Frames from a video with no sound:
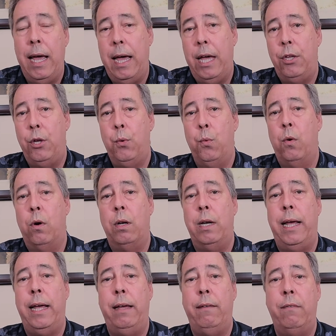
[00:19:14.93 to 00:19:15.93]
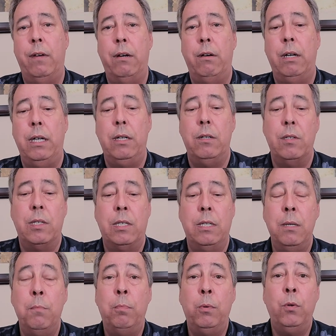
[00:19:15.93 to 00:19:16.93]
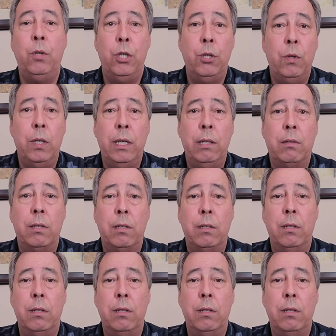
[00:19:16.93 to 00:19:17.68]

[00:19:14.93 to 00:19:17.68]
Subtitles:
and you want a very simple unit,